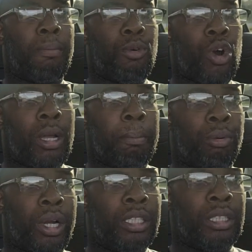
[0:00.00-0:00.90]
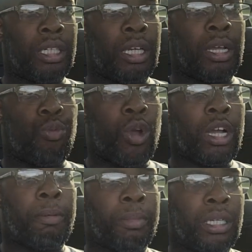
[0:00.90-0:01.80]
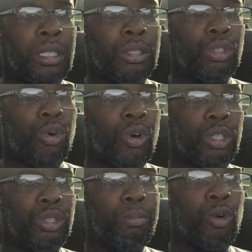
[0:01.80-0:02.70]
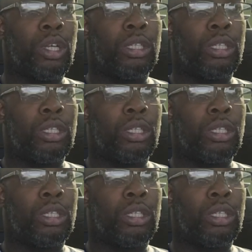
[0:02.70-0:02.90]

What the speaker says: more embracing and welcoming towards you, more